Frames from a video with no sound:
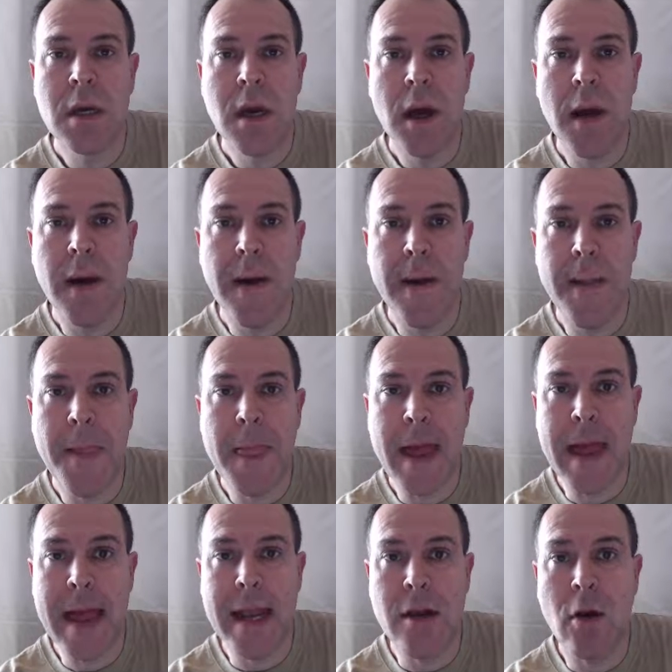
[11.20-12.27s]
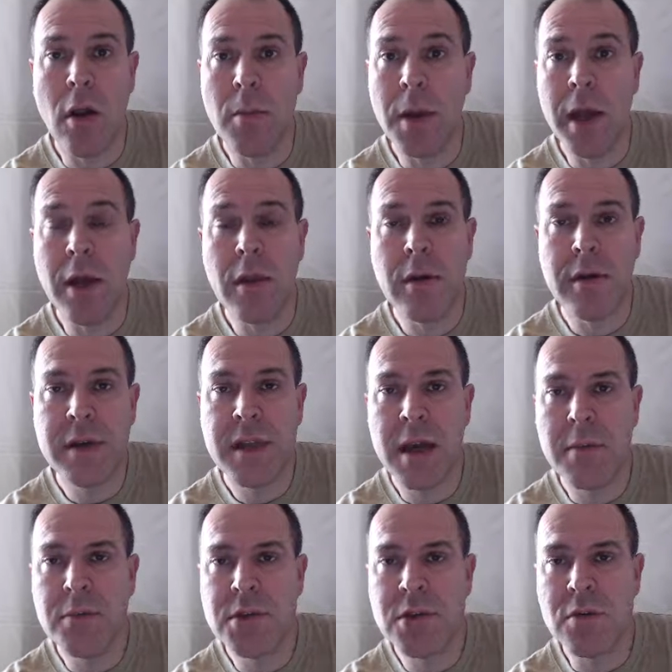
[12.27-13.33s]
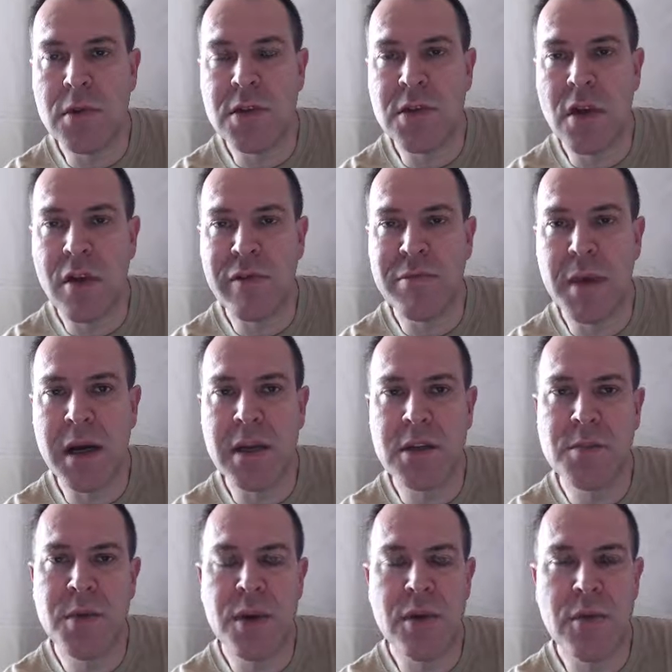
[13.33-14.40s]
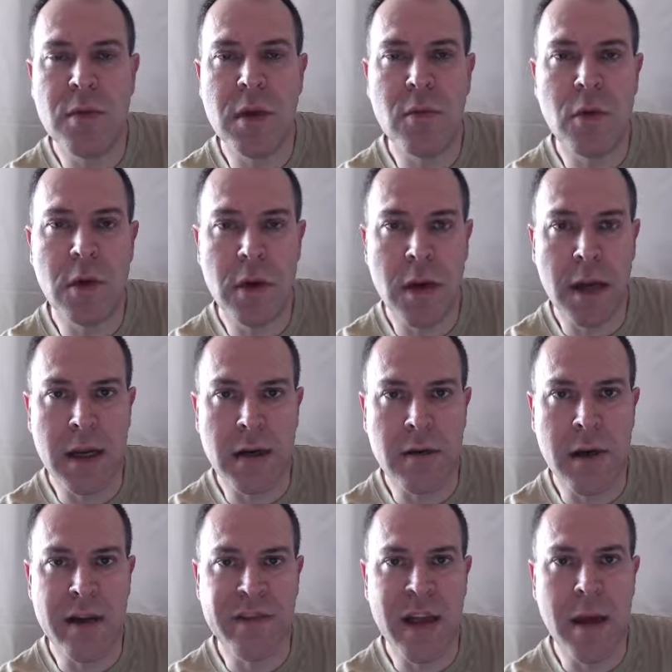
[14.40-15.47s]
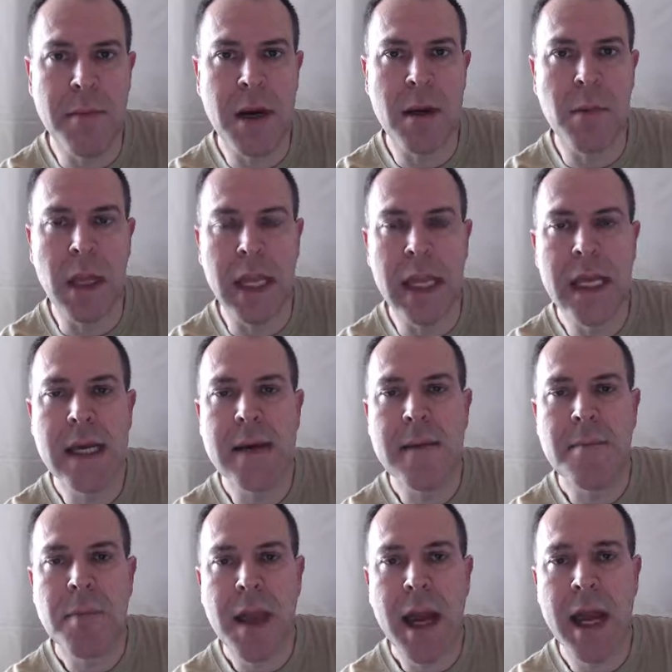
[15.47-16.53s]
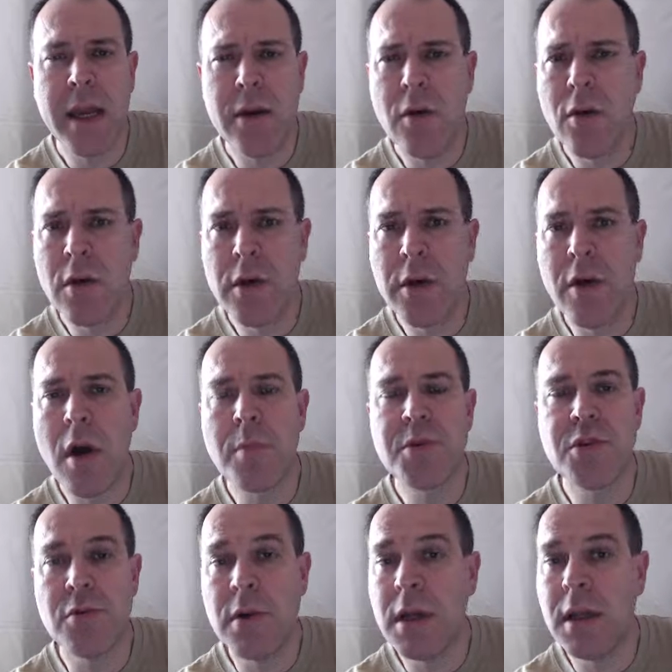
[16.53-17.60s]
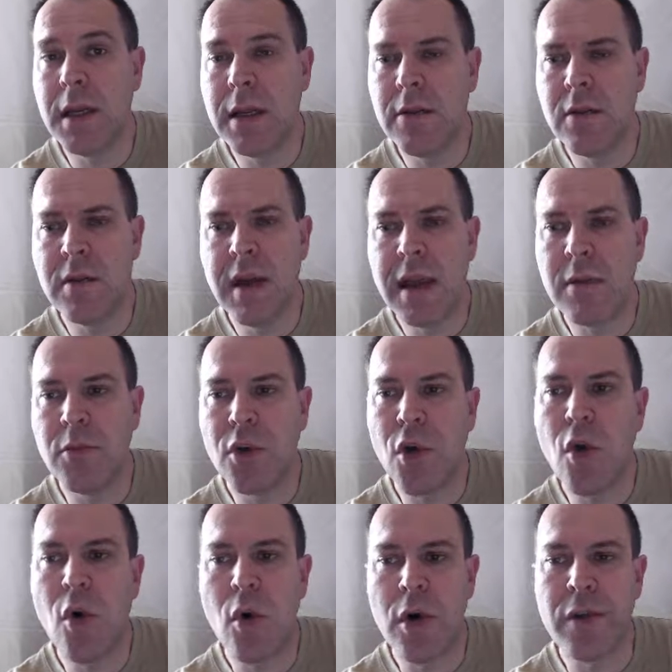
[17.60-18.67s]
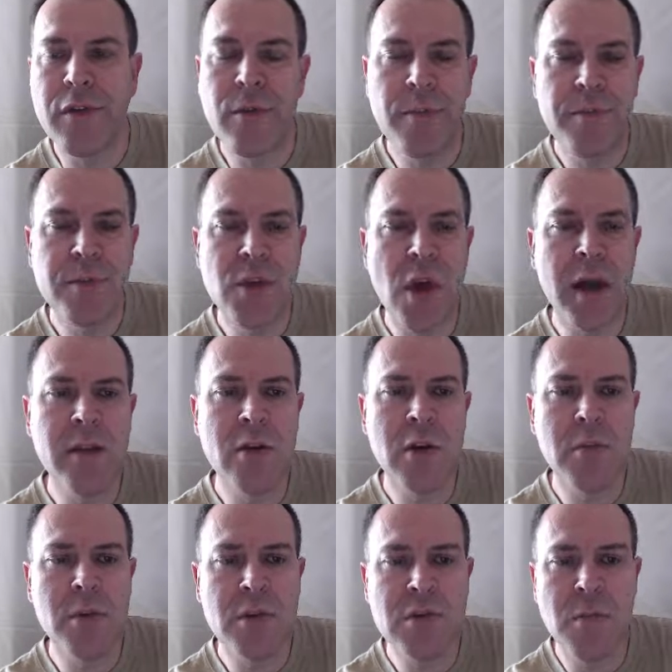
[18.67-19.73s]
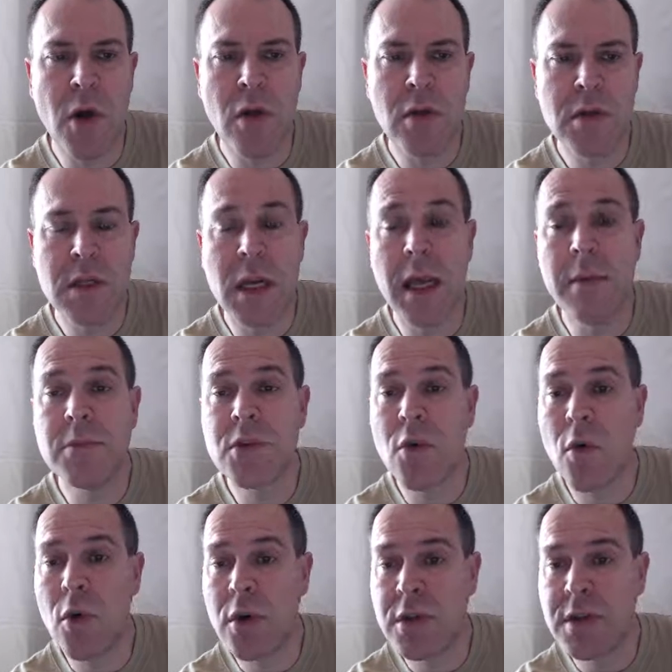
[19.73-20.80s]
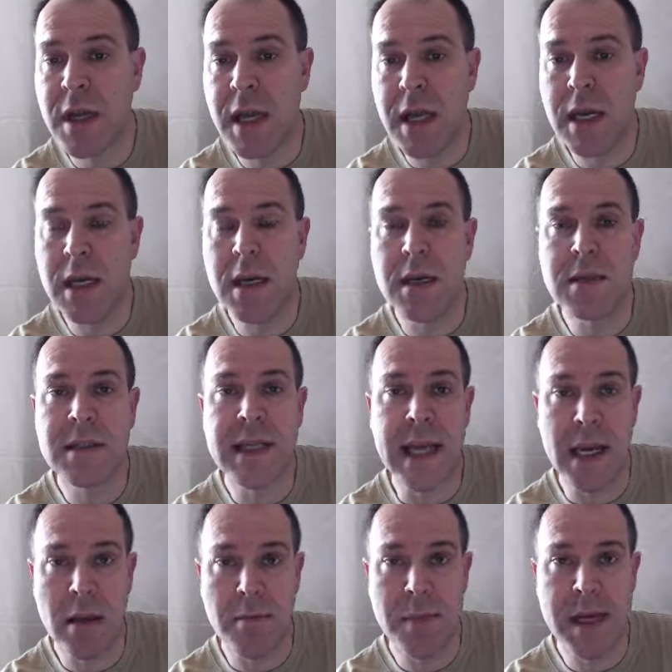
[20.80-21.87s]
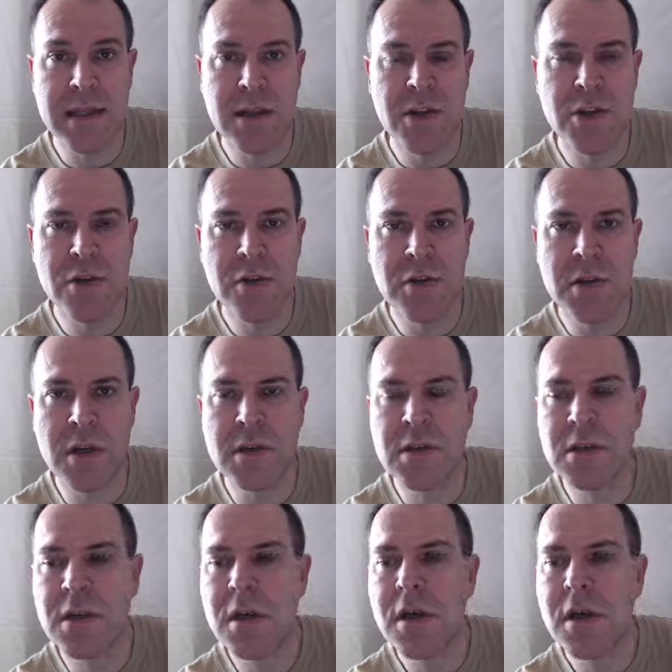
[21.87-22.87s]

and all my other attempts to resolve my dispute with Warren Lightcraft amicably, I had no other option really than to take him to court. So I took him to small claims court in Salem, Massachusetts,